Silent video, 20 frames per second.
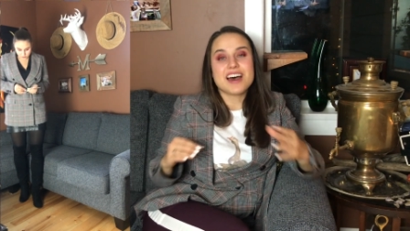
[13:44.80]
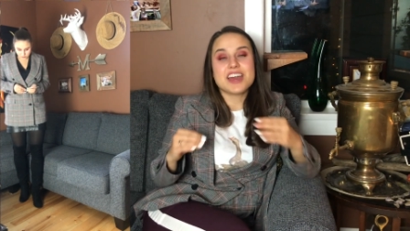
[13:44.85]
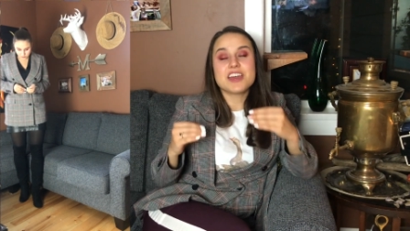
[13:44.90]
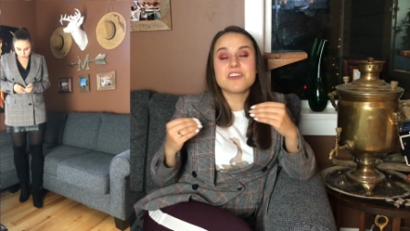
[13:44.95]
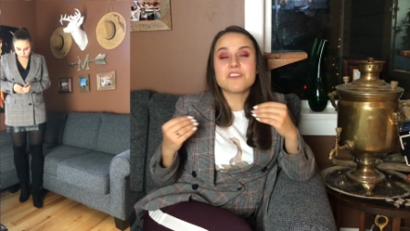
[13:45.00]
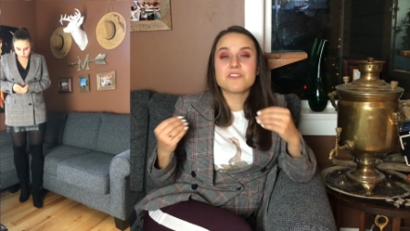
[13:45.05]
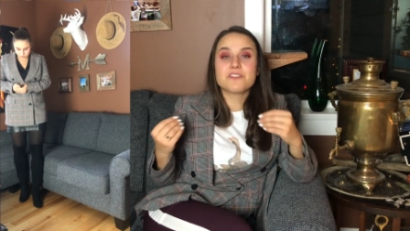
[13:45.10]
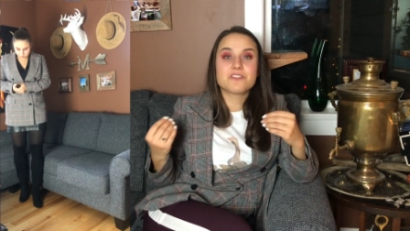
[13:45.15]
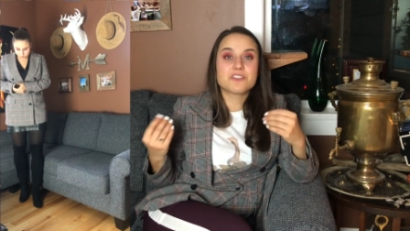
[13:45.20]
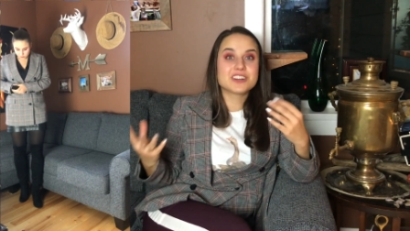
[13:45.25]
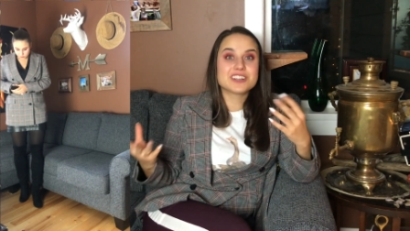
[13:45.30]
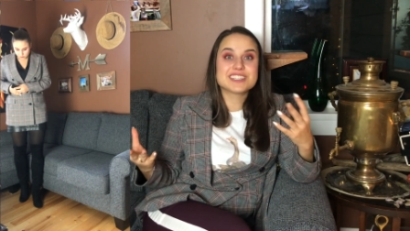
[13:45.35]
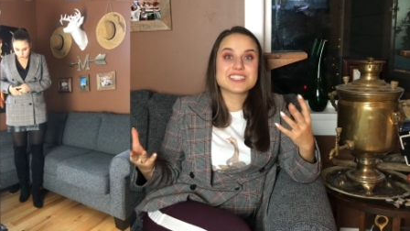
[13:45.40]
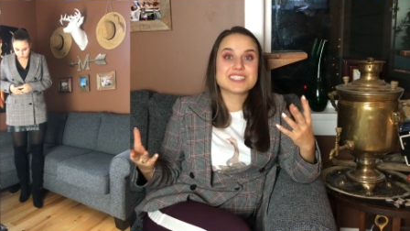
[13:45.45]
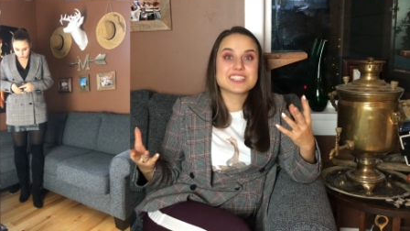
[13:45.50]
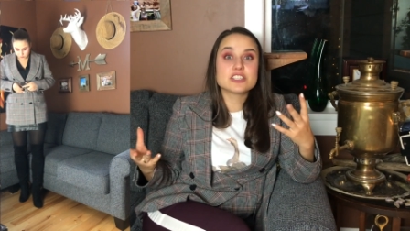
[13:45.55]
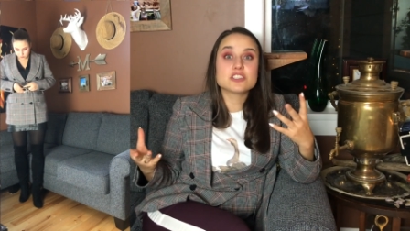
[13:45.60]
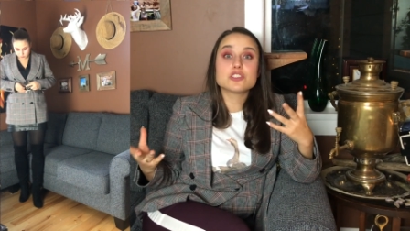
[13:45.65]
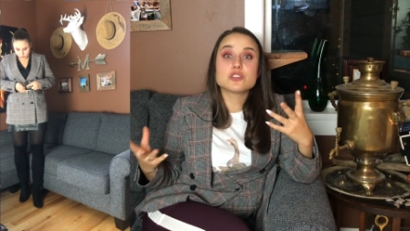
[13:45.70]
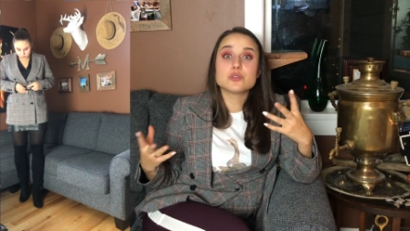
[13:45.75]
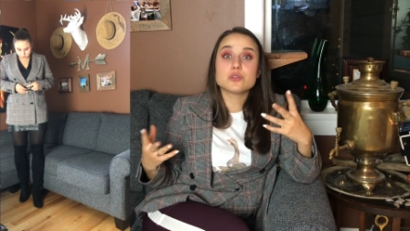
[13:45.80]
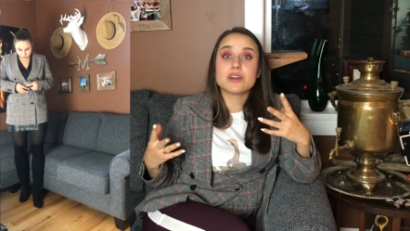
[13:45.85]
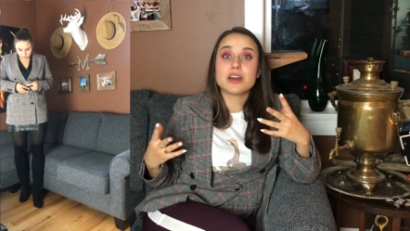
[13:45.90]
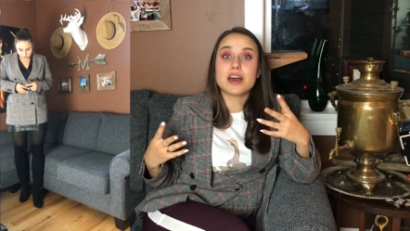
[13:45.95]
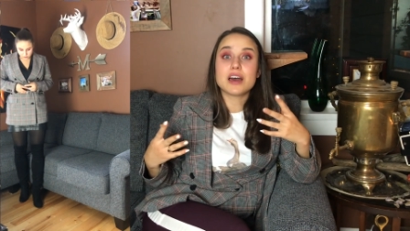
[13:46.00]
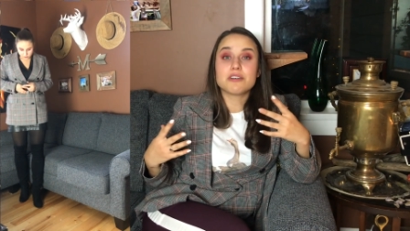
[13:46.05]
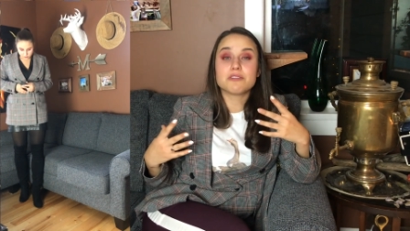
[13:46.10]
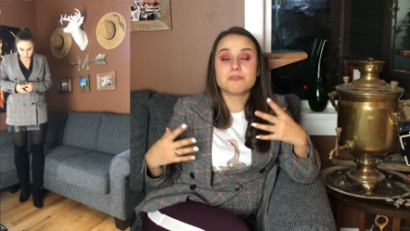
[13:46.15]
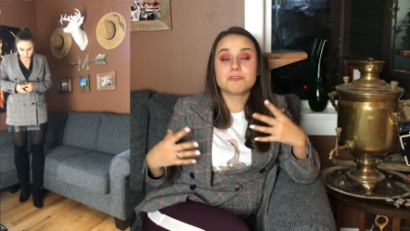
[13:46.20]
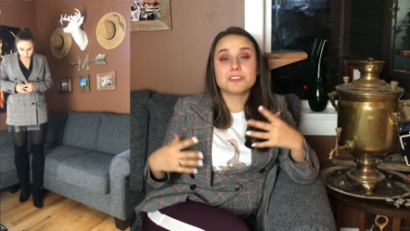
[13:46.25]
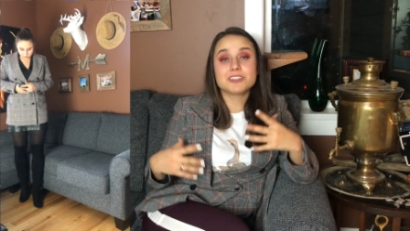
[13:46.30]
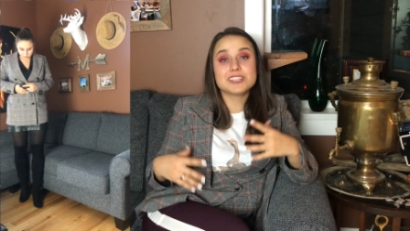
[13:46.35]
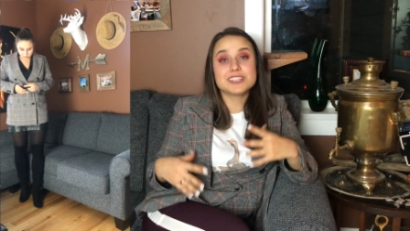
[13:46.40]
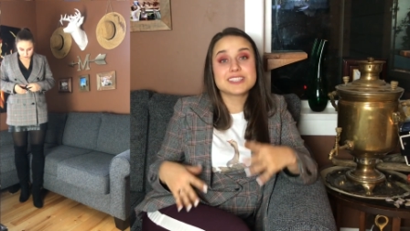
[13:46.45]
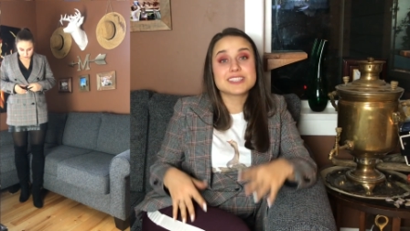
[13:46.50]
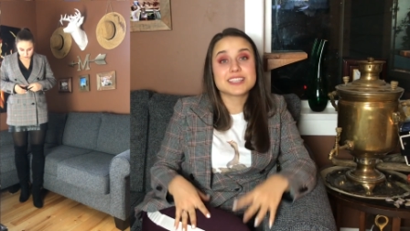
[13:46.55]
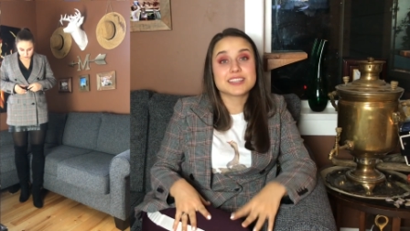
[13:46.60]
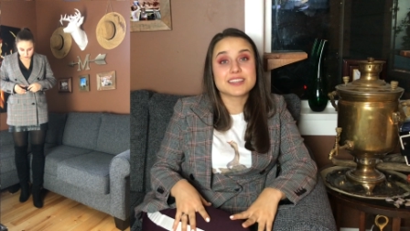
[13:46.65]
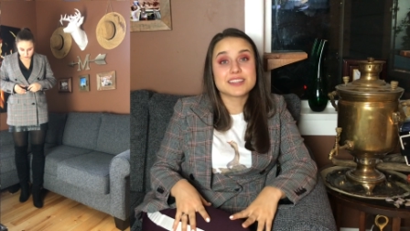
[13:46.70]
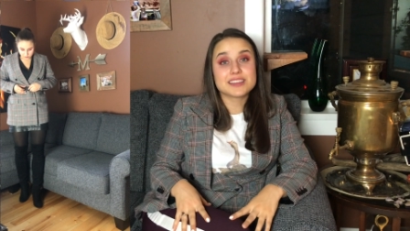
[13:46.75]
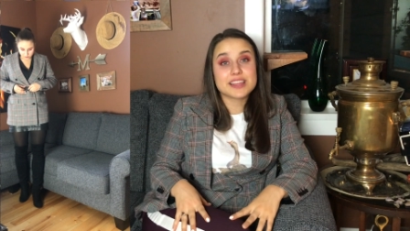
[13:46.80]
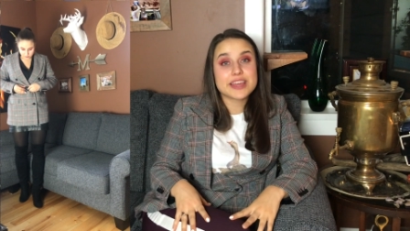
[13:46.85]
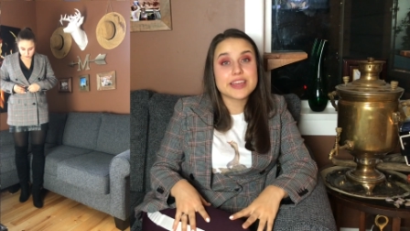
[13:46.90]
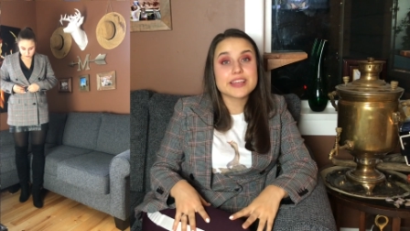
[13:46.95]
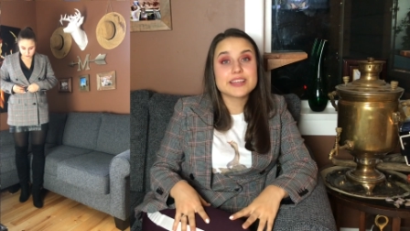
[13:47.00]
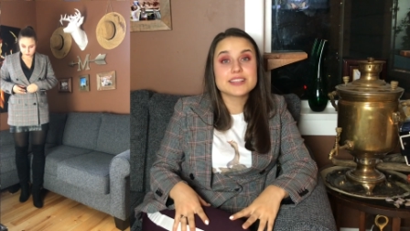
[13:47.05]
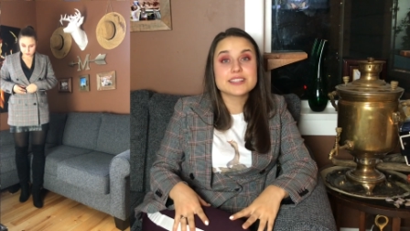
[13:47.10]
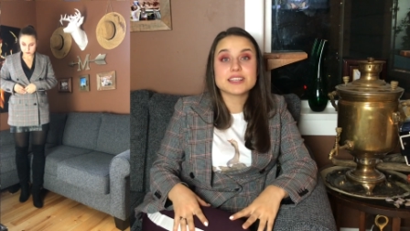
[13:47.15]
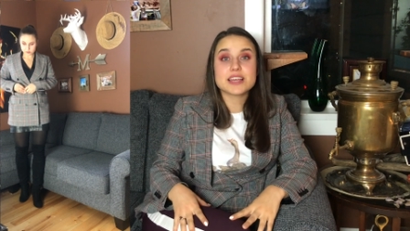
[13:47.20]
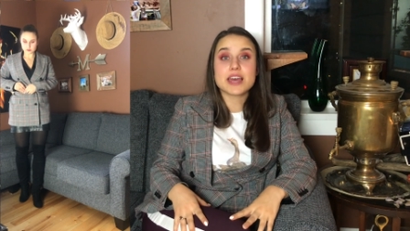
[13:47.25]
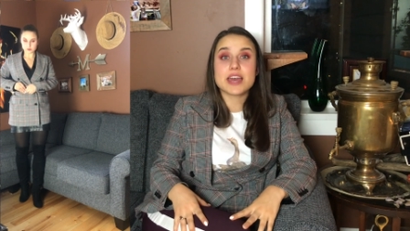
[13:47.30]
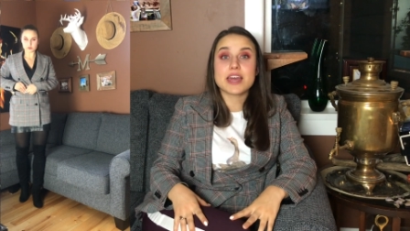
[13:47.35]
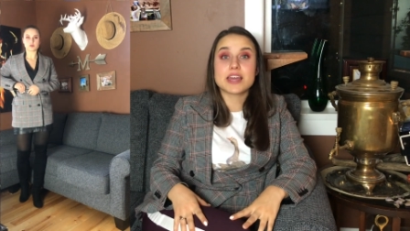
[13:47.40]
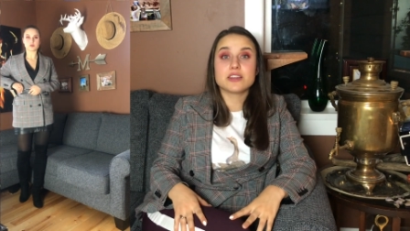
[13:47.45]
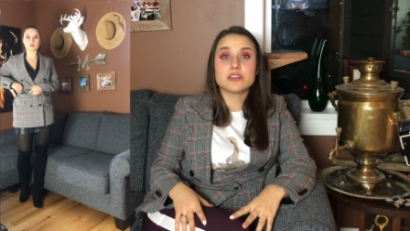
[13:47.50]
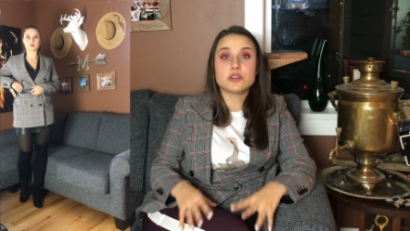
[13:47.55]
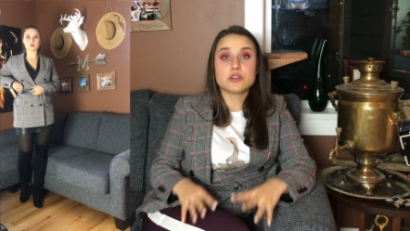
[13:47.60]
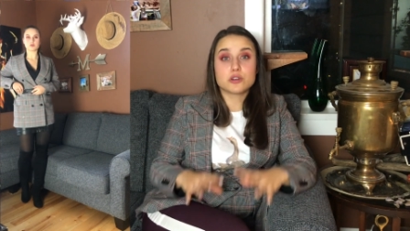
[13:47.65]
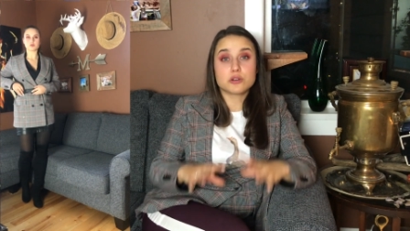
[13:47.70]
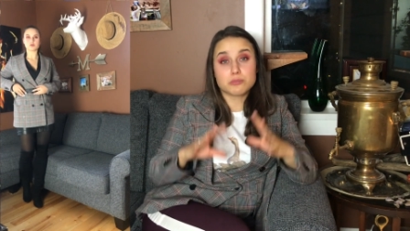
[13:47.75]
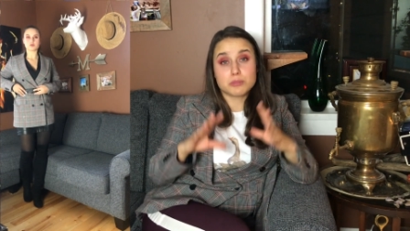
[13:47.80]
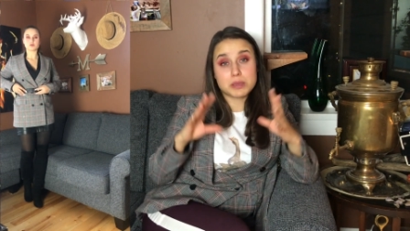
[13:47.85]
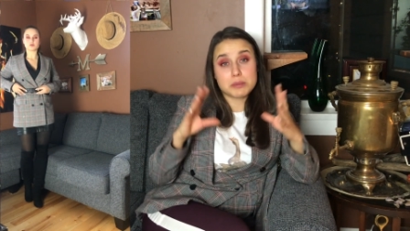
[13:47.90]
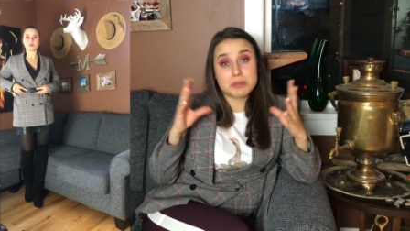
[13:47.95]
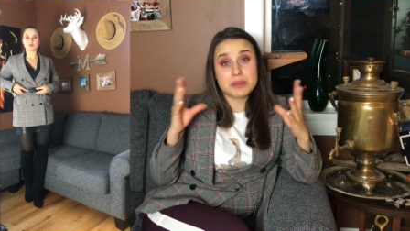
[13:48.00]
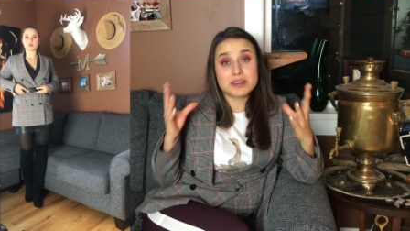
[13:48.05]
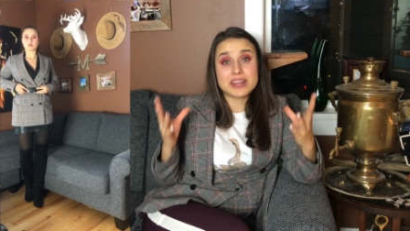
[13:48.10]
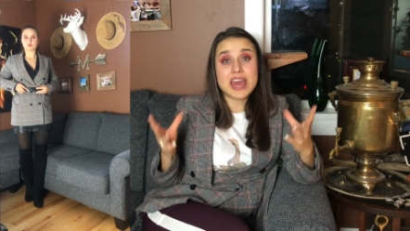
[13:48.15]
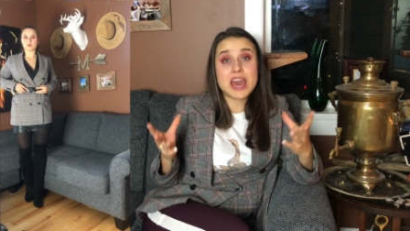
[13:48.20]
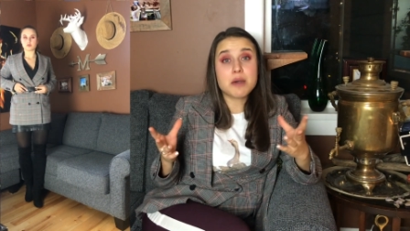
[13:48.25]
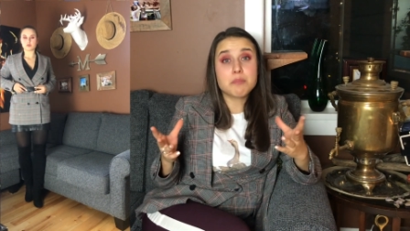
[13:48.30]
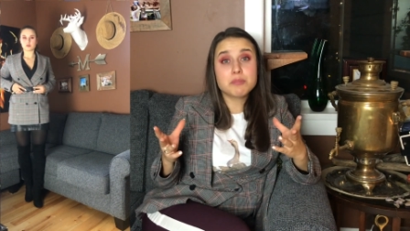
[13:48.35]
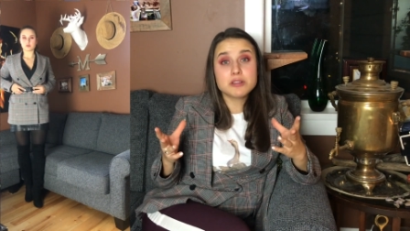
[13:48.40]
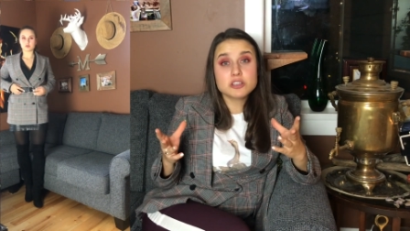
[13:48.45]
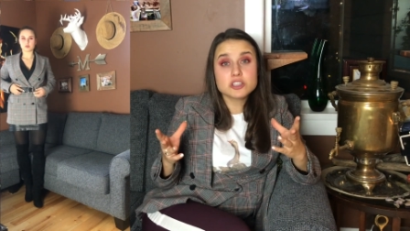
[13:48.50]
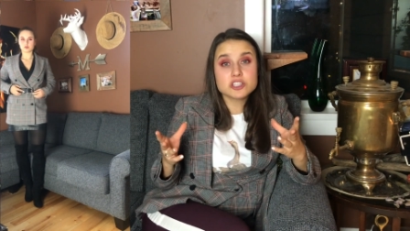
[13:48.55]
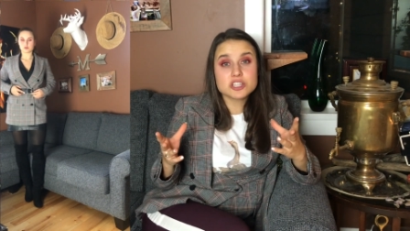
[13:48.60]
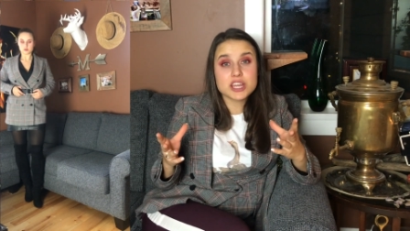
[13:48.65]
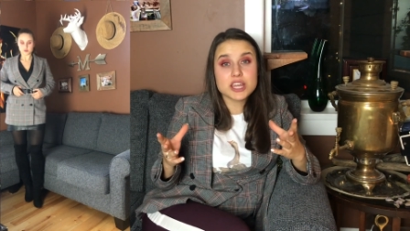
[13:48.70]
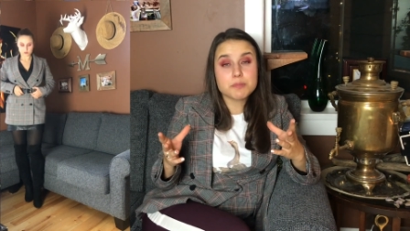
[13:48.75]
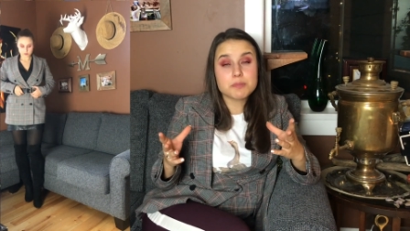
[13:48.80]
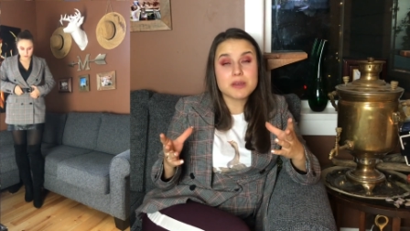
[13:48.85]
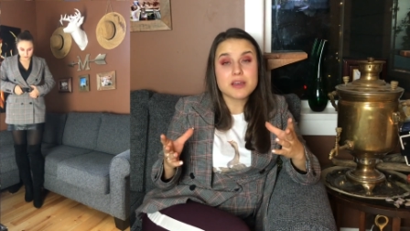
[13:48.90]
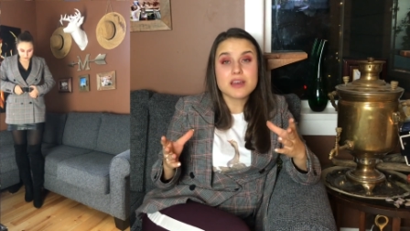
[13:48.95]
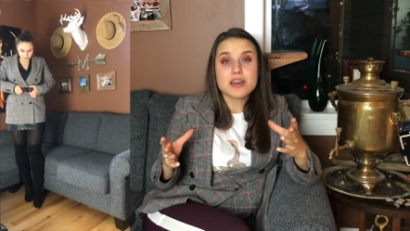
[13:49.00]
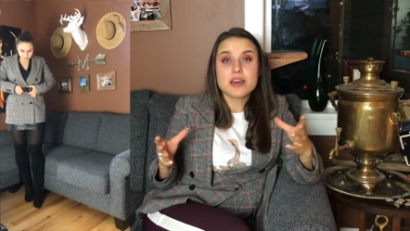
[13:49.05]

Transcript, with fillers: If for instance you have really skinny legs and you're maybe an apple shape,